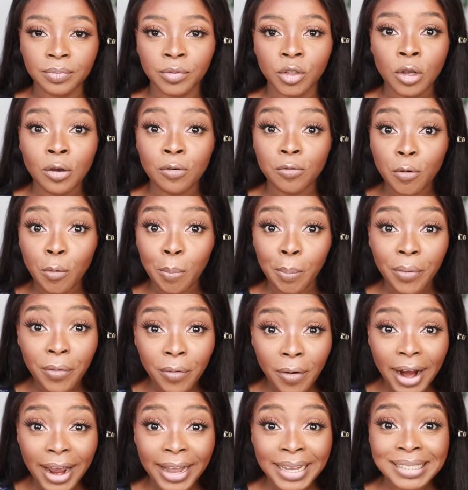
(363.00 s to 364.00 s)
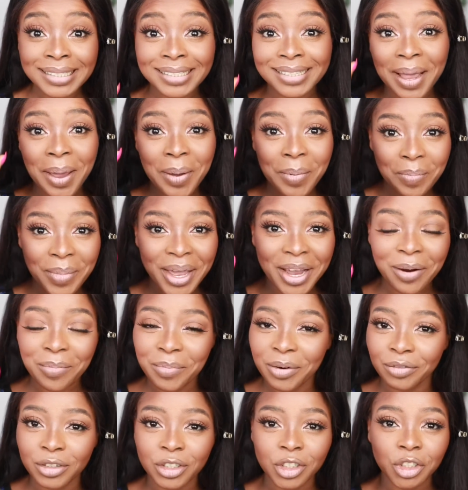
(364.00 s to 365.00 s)
For price, Makeup
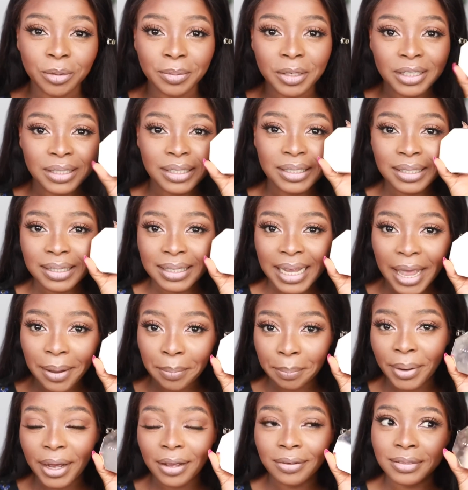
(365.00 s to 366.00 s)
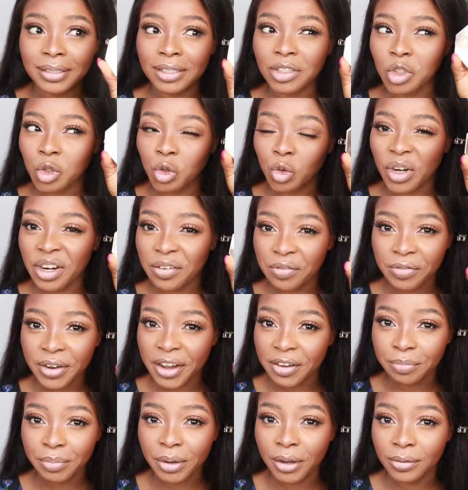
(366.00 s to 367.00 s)
Revolution, because this is £8, this is
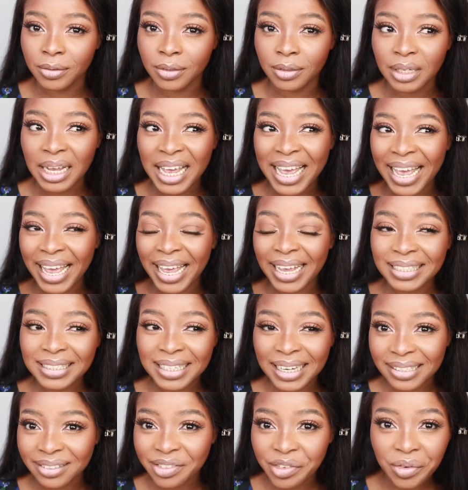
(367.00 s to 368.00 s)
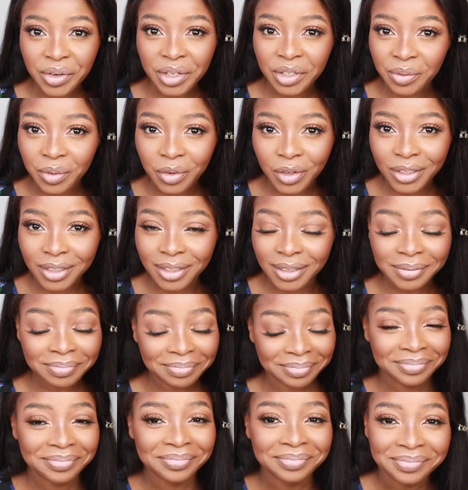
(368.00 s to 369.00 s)
£25. 8 times 3 is what?
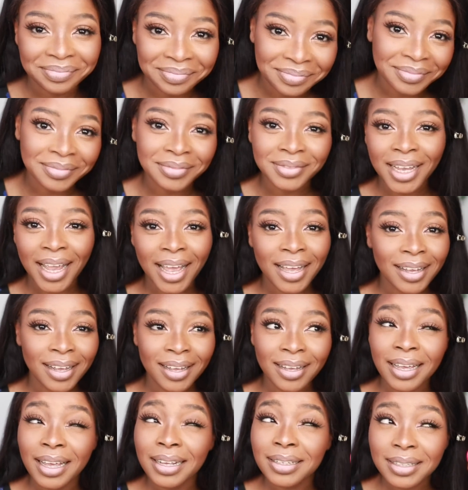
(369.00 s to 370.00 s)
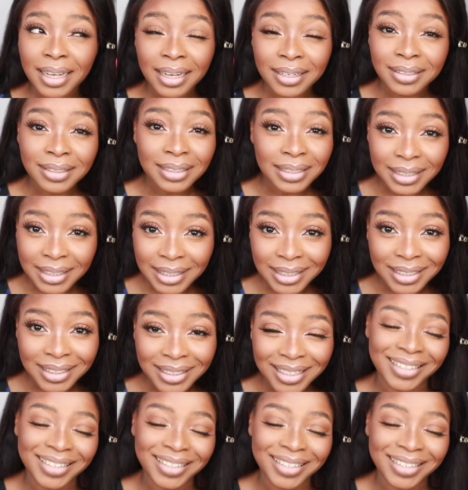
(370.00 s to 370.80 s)
8 times 3.